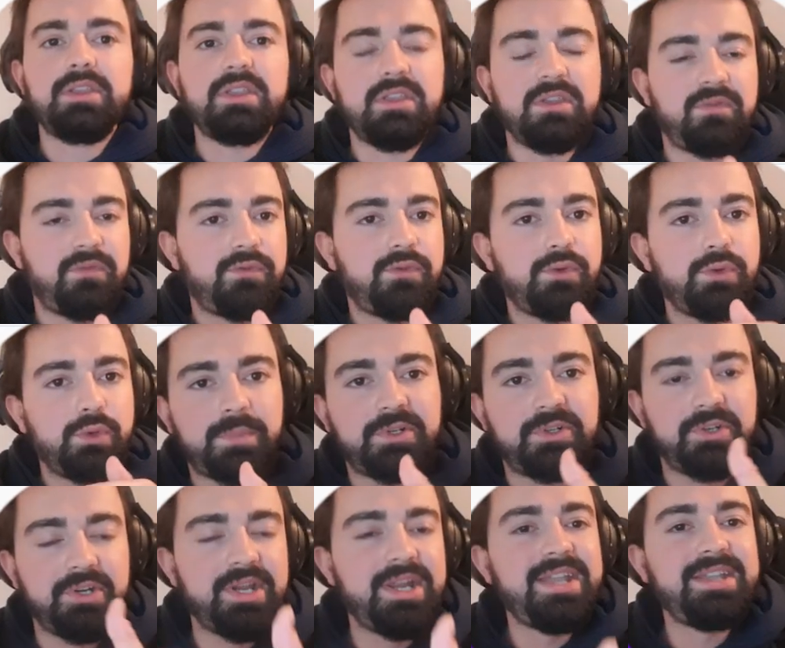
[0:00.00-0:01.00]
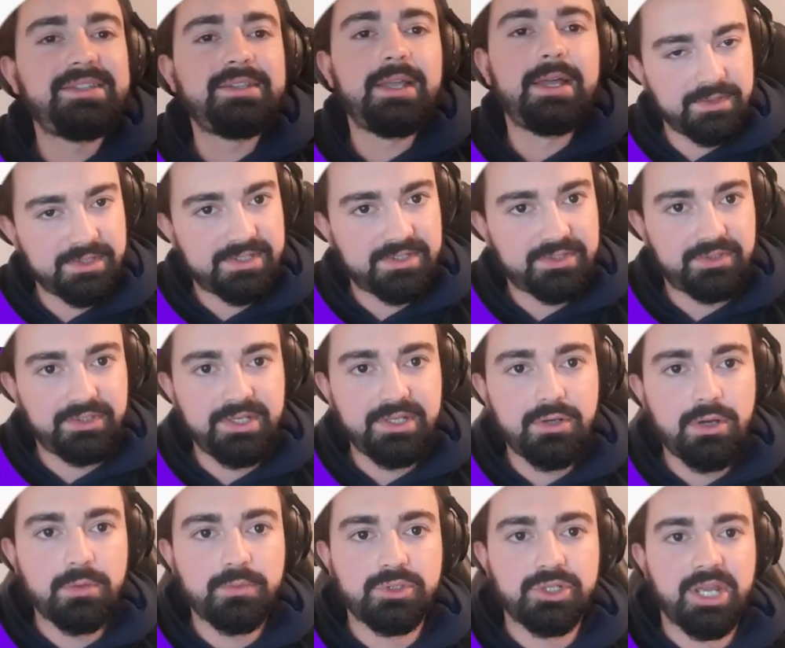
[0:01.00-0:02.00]
If you create a string
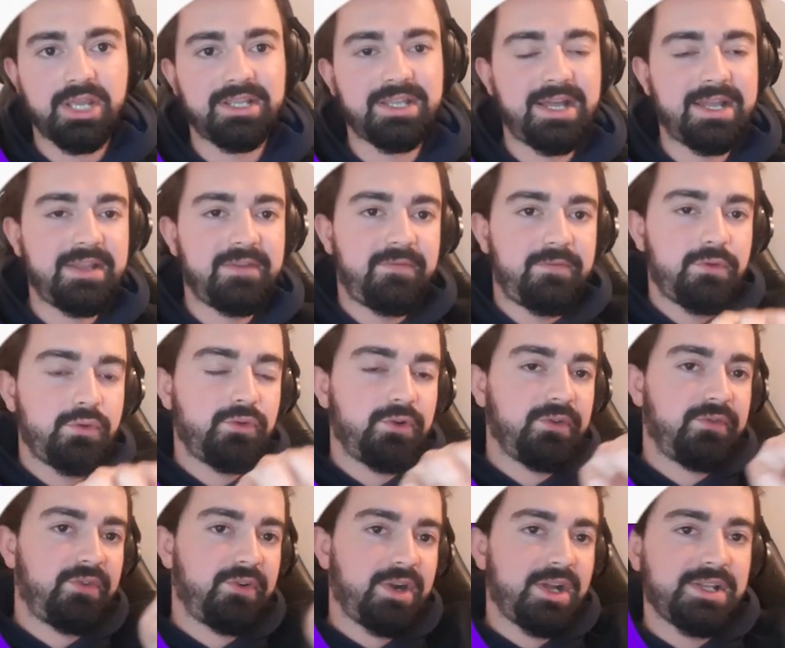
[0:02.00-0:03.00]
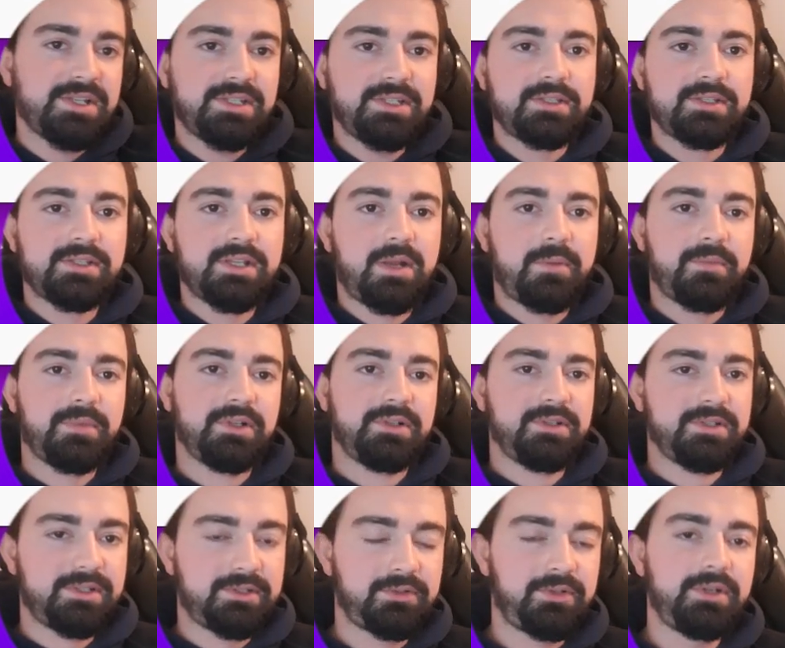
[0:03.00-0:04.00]
object and if you reference it some
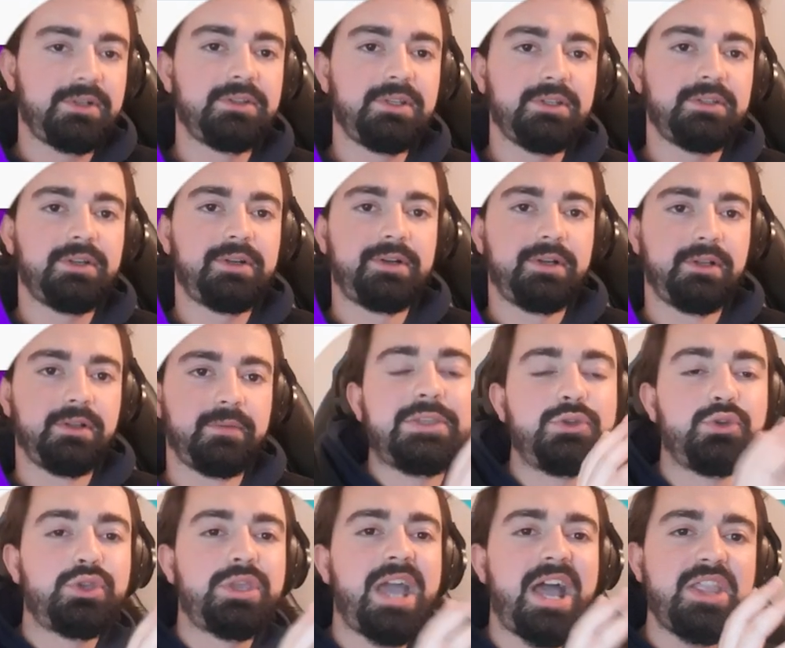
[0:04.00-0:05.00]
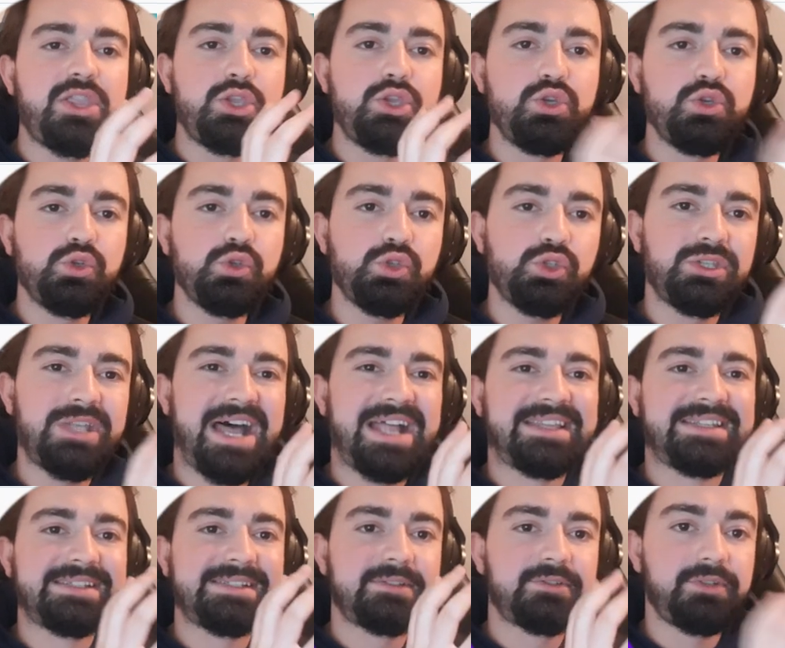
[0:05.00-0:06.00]
string literal, you can use
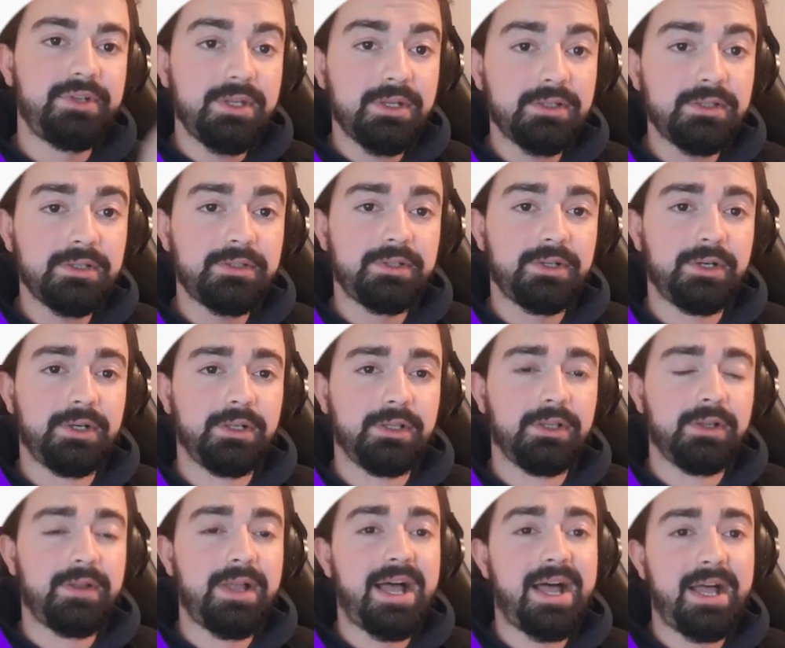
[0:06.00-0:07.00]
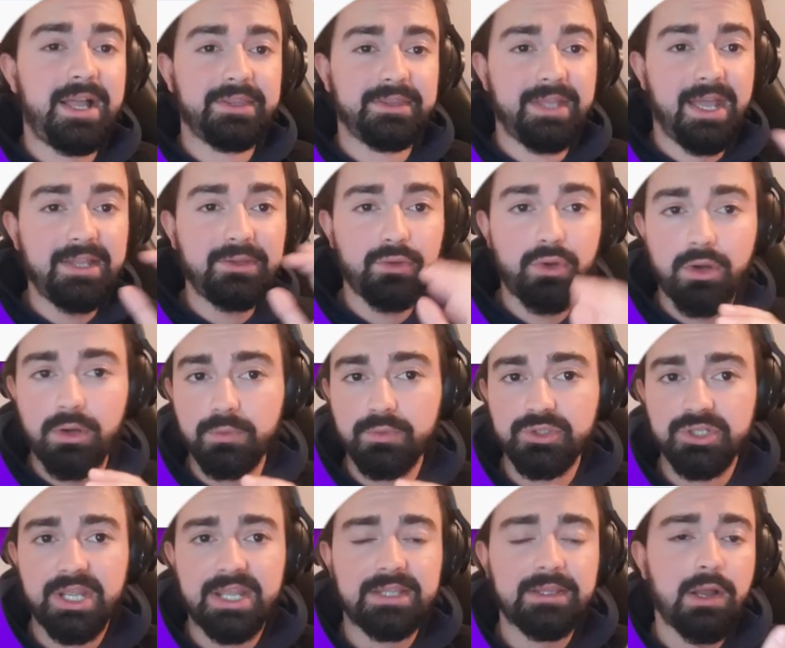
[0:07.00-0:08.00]
that string literal and that
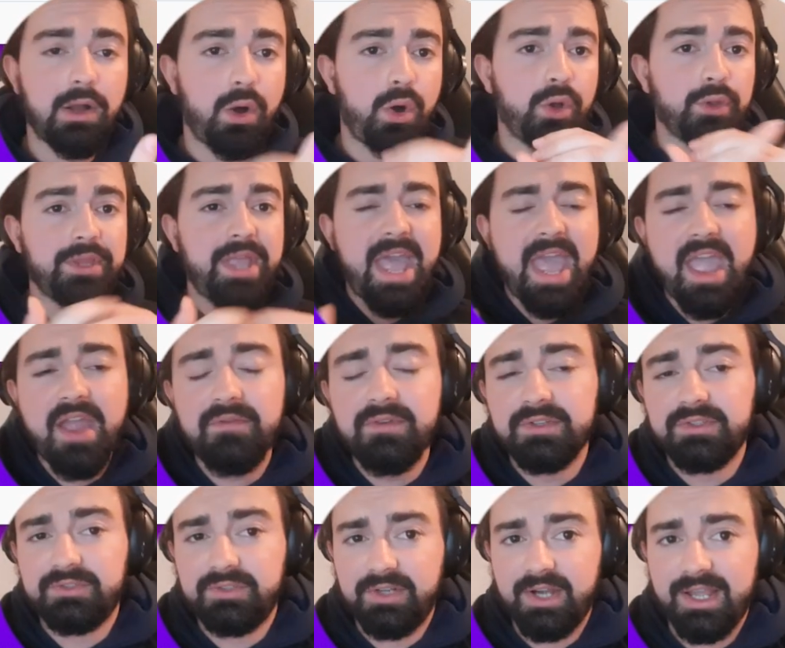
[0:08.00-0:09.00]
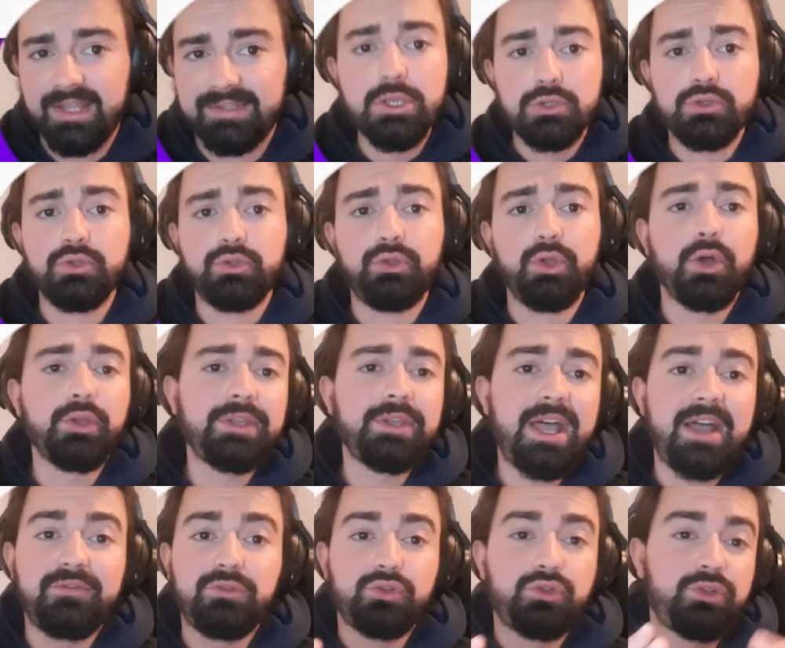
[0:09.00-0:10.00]
object on every thread. You don't
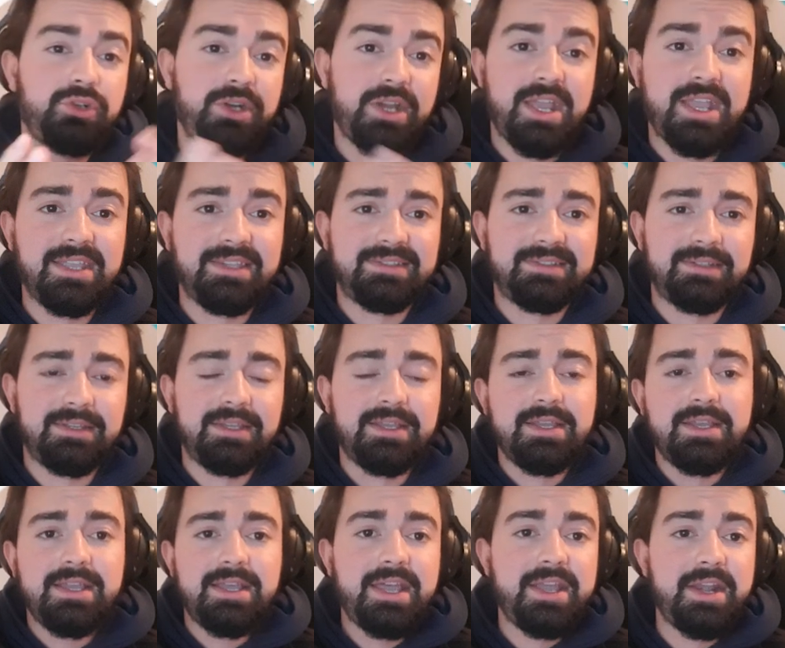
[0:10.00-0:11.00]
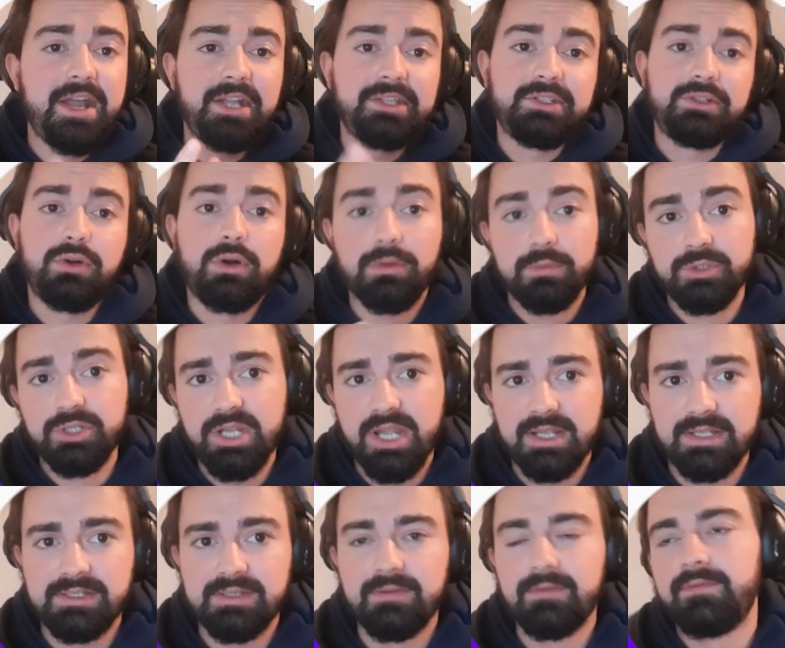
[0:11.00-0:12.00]
have to create another
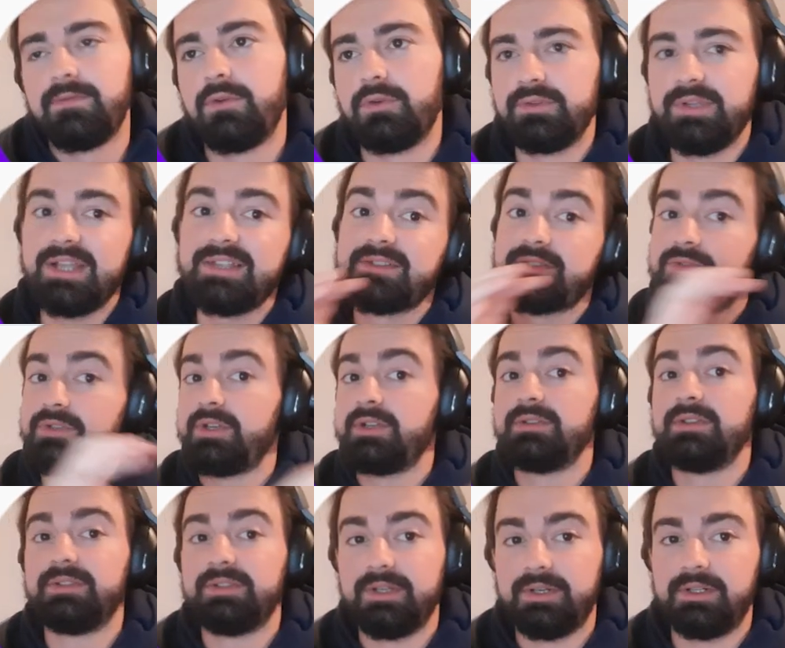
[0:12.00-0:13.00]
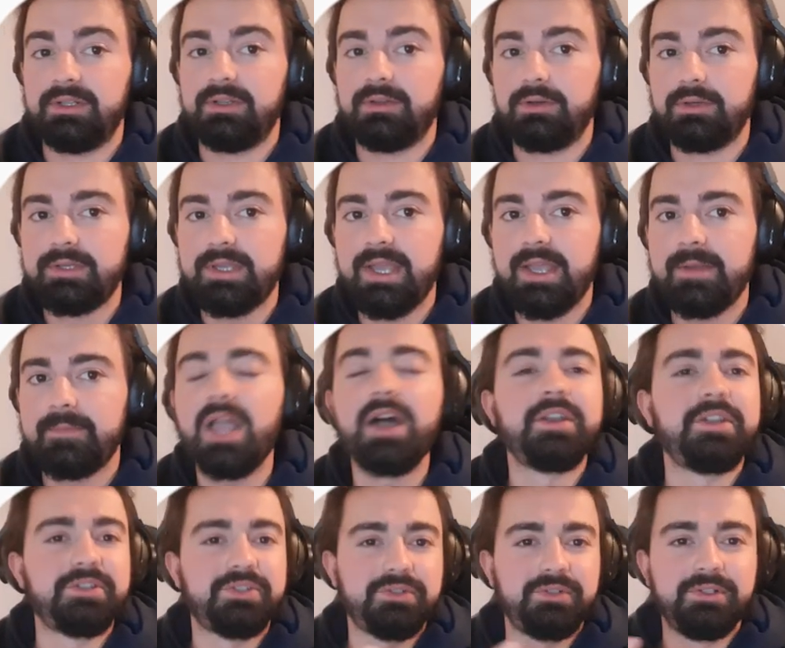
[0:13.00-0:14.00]
objects for that string literal, okay?
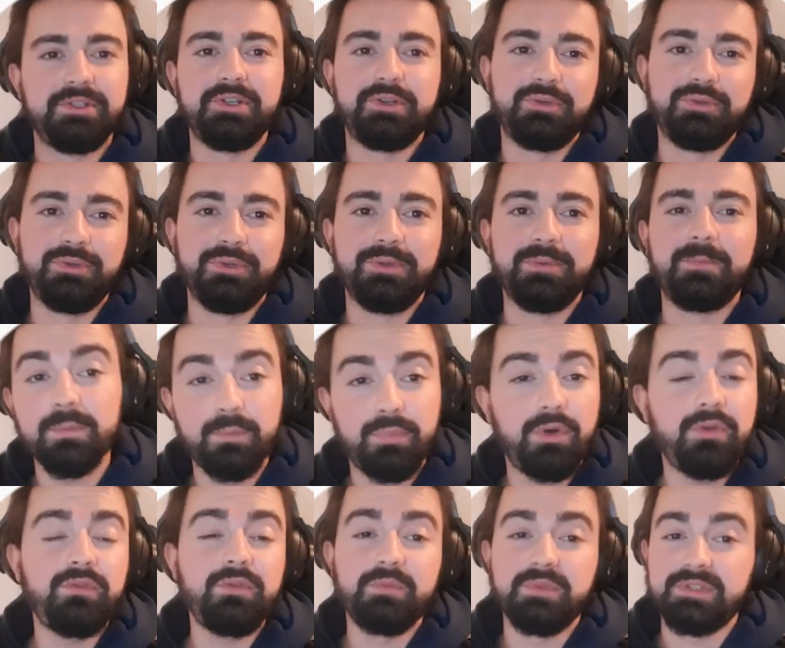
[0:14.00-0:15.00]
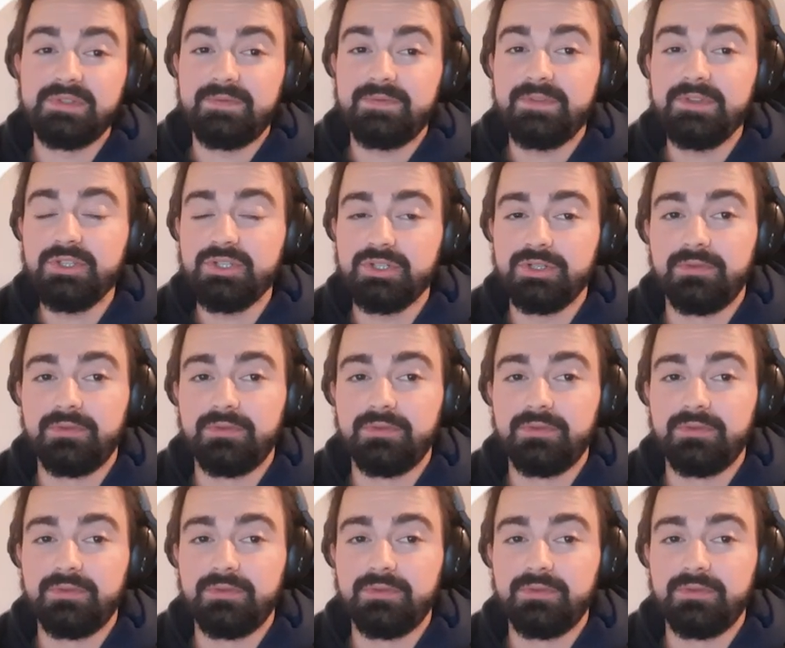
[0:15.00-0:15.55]
And it's a really cool performance feature